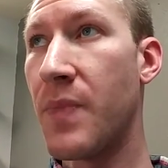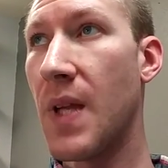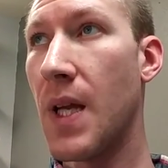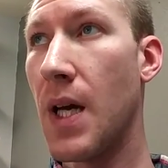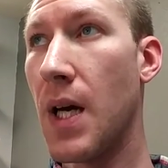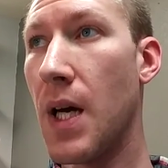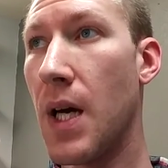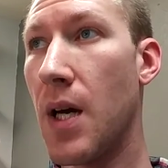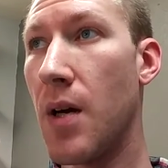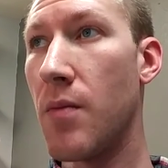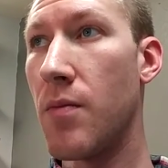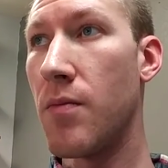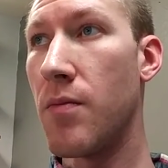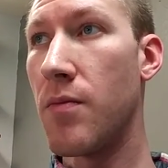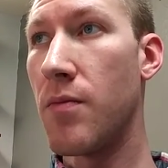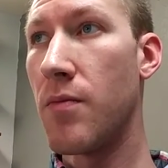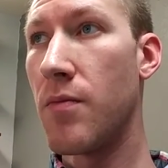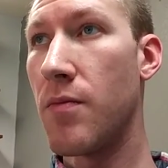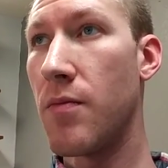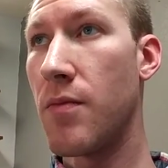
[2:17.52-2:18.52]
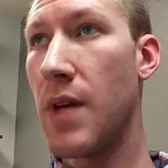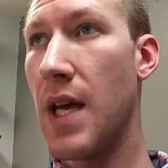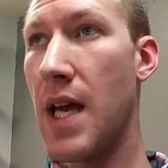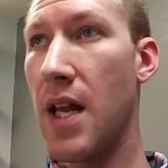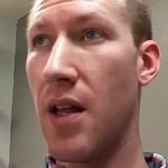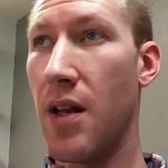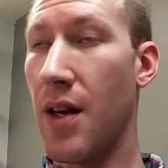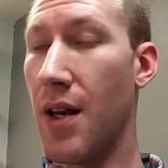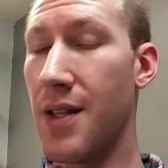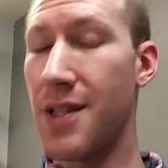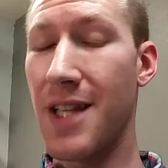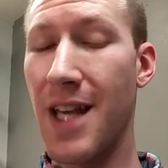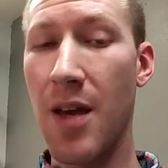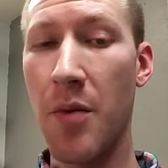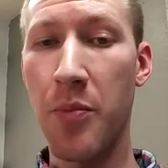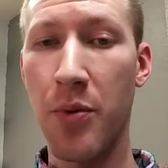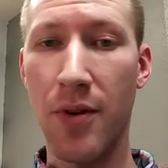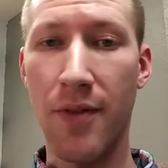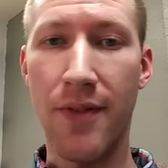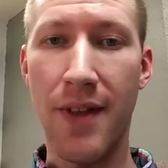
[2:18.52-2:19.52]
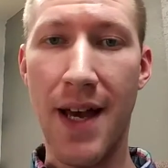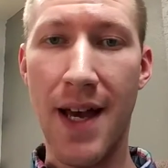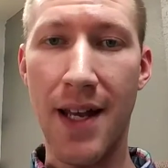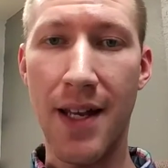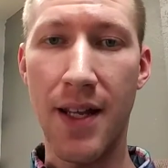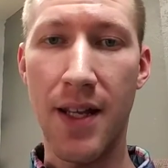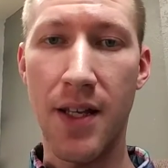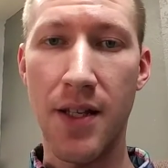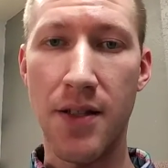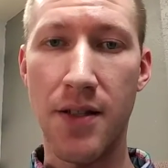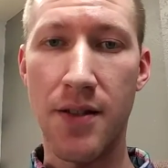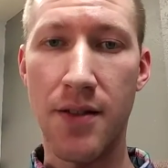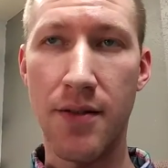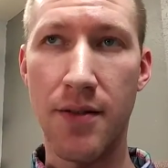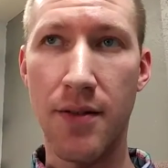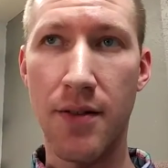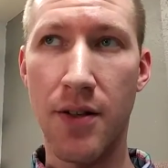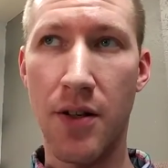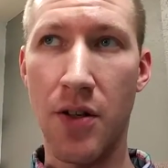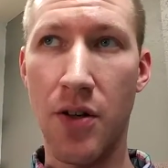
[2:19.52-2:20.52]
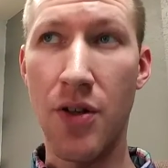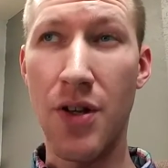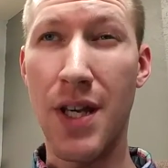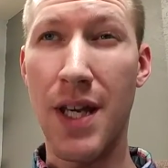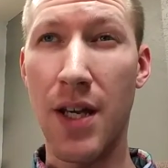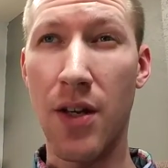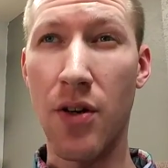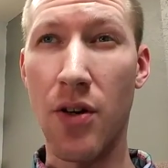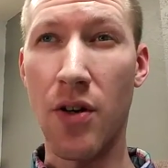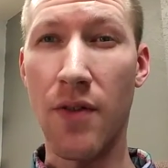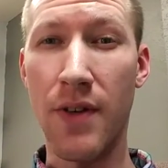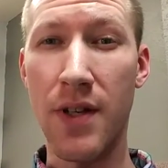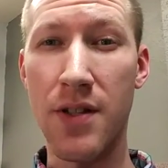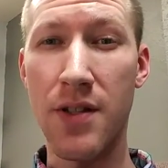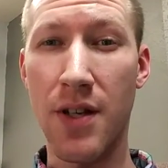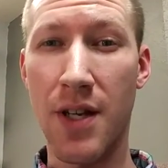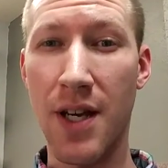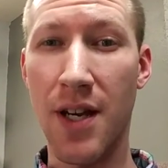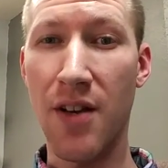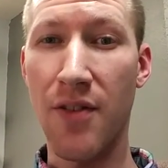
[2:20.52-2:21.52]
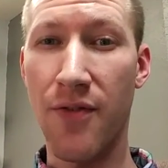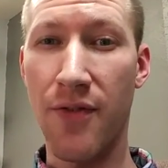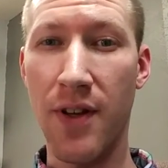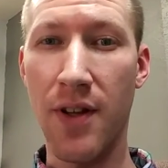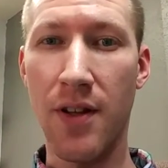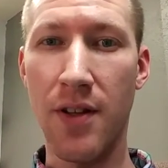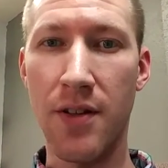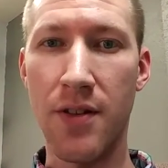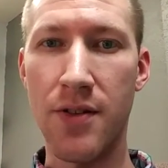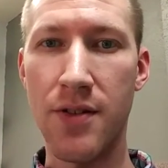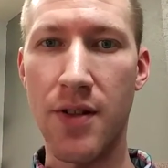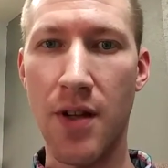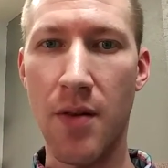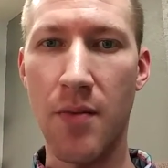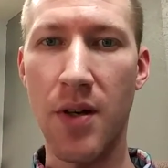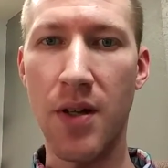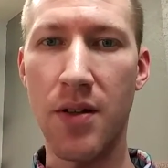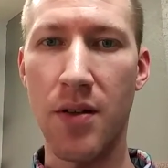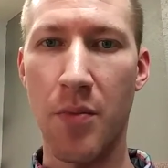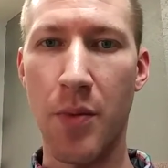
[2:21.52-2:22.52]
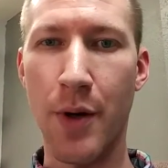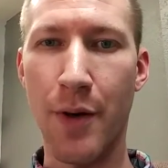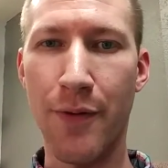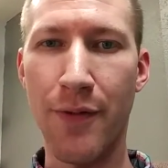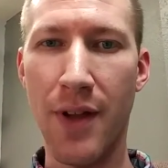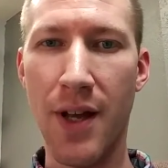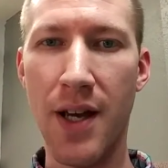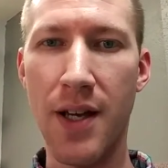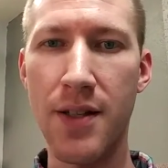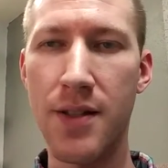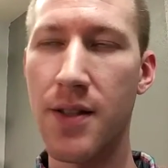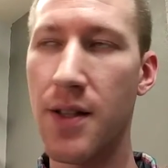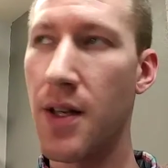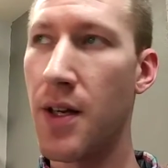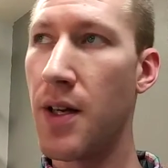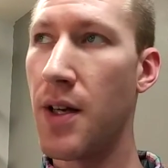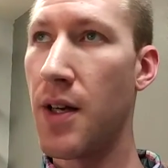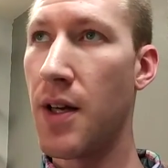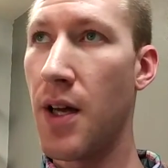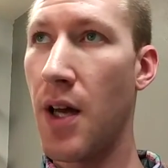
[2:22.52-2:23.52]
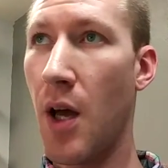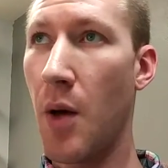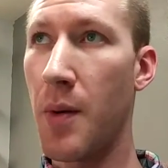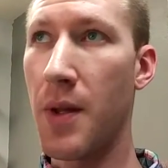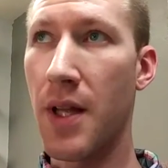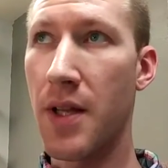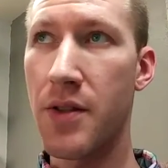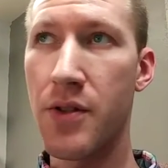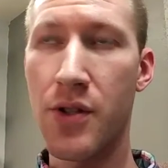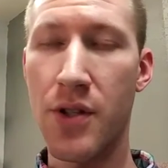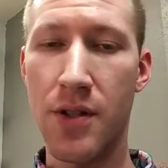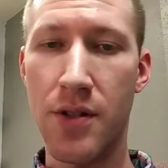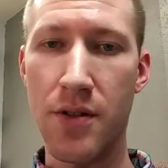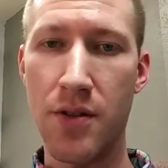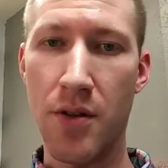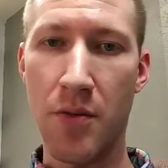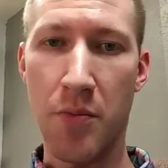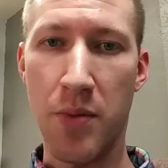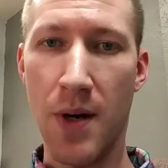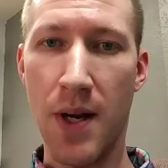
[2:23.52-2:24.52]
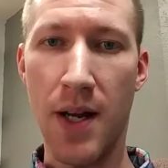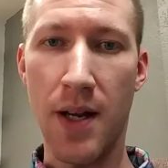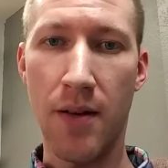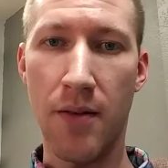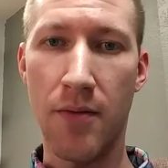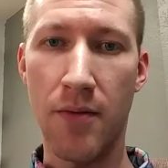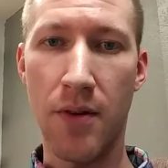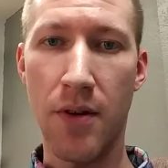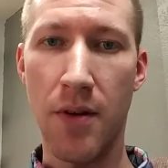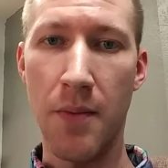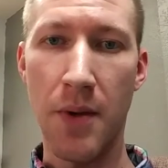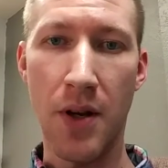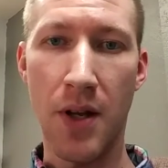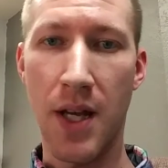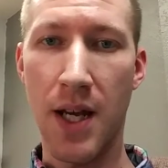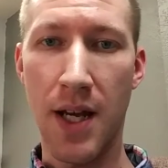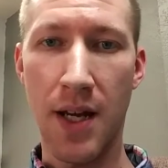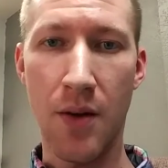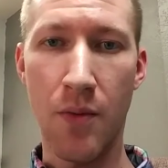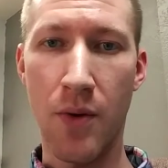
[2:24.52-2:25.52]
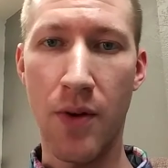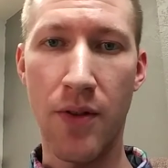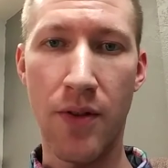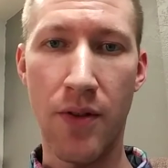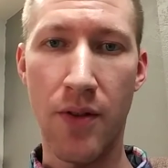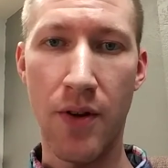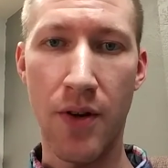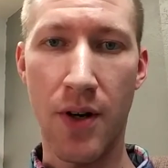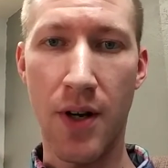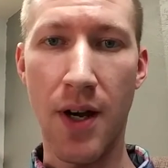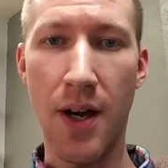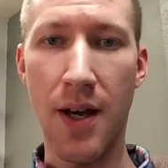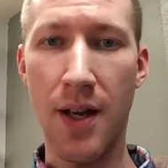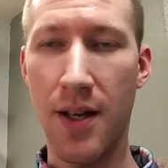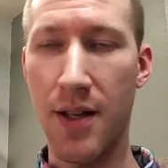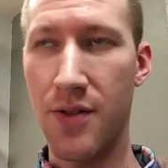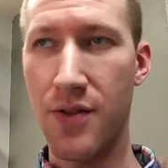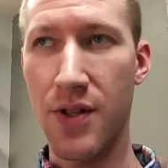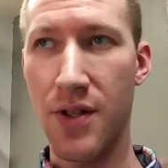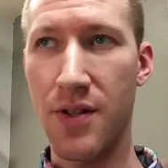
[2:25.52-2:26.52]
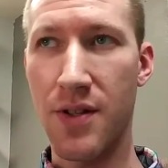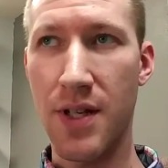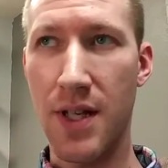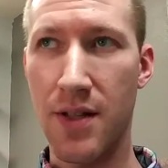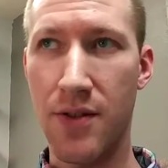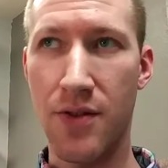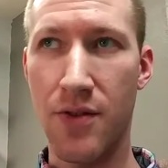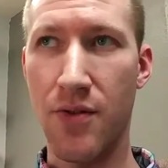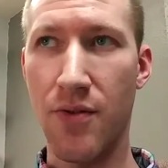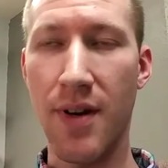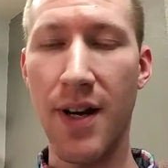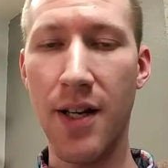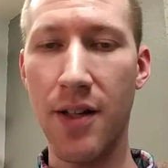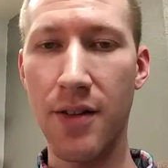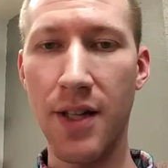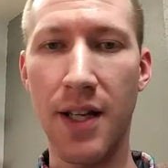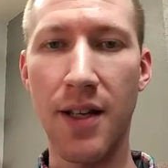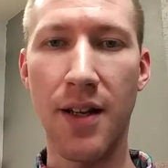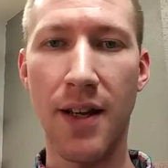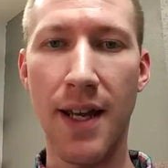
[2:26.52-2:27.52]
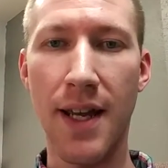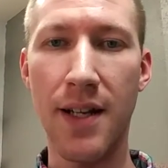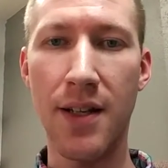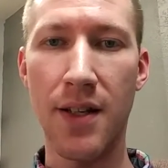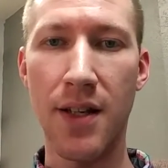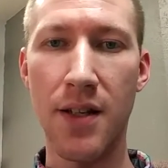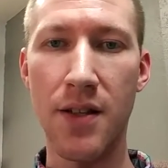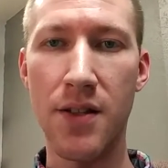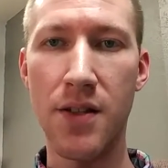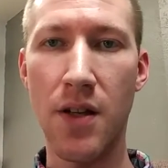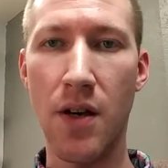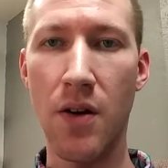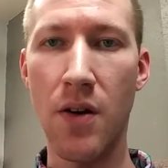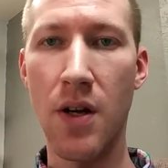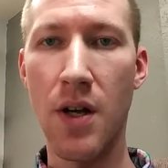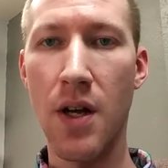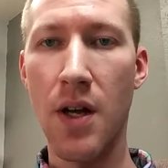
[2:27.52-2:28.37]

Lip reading: and an example of that is, you get nervous, you kind of feel it in your stomach, the butterflies. I mean, that's just your brain communicating with your gut. It's directly connected. So,